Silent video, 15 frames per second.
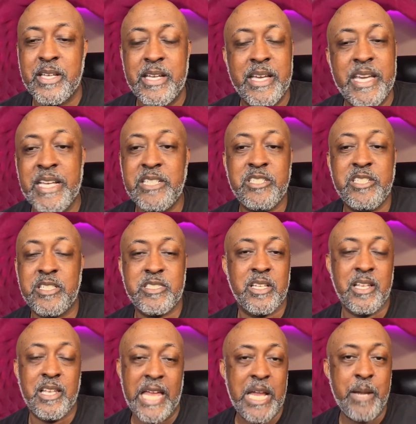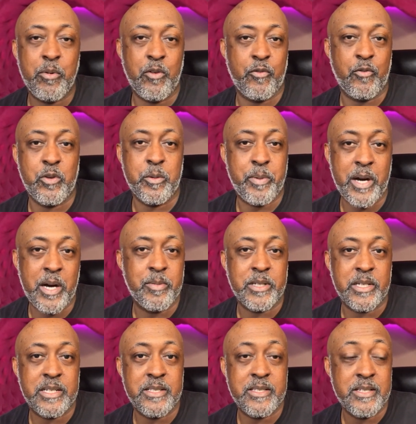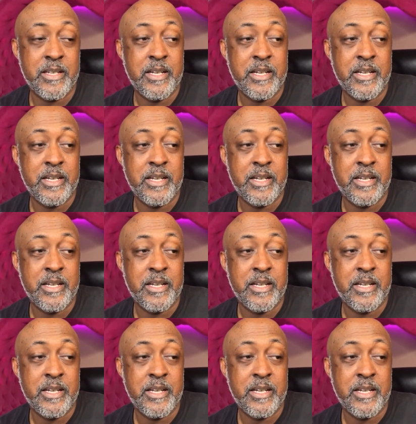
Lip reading: It's just a label for Republicans.